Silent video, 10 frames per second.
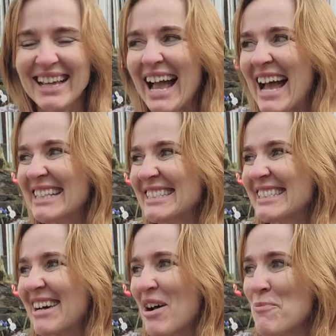and
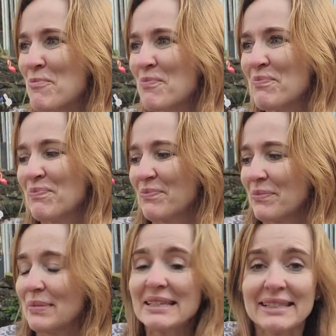
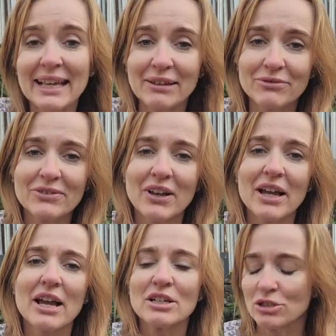be safe.
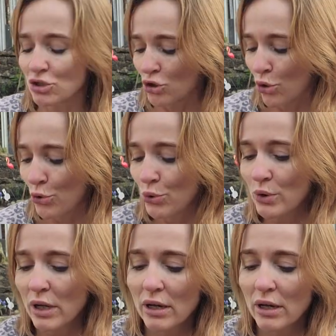So